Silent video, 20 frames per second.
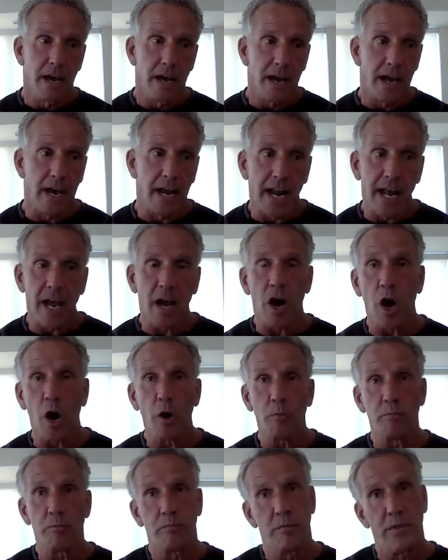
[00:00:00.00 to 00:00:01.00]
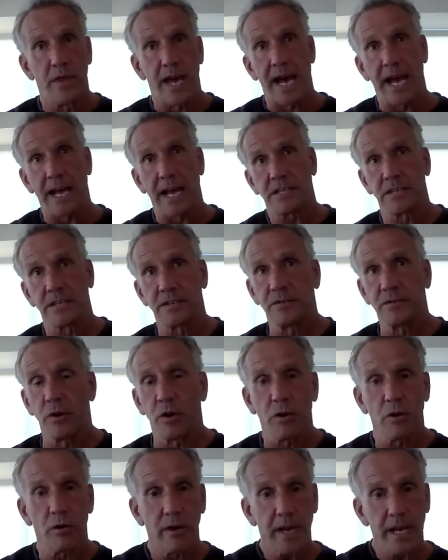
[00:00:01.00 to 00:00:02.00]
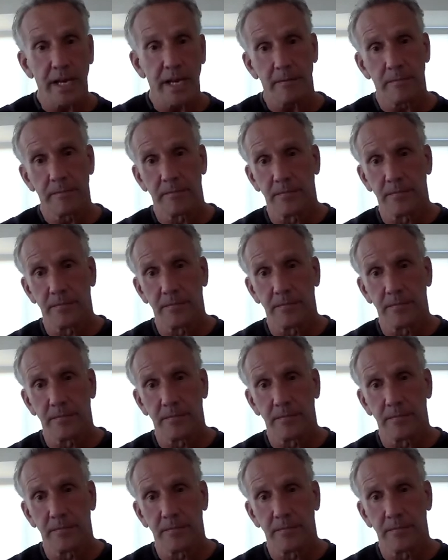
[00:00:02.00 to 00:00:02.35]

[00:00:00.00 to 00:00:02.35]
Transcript: And I hope that story